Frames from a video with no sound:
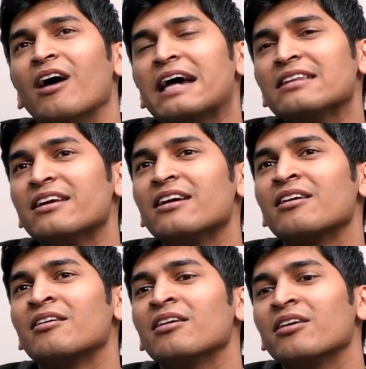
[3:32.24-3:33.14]

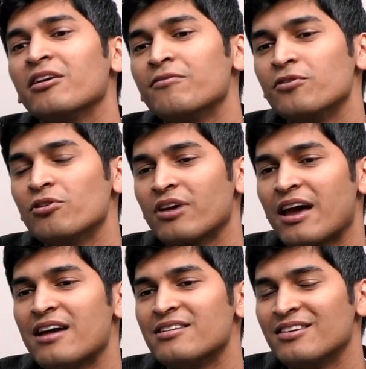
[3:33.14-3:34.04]
think if you look
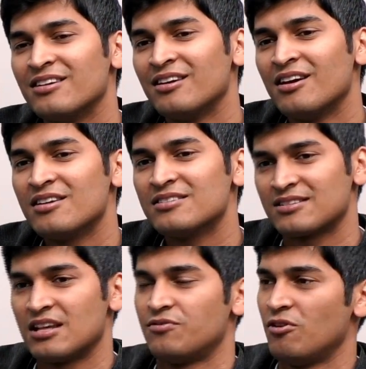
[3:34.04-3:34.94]
at
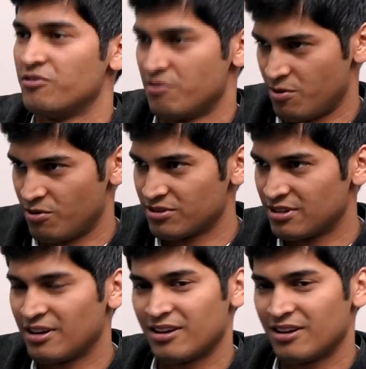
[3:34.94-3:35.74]
successful entrepreneurs,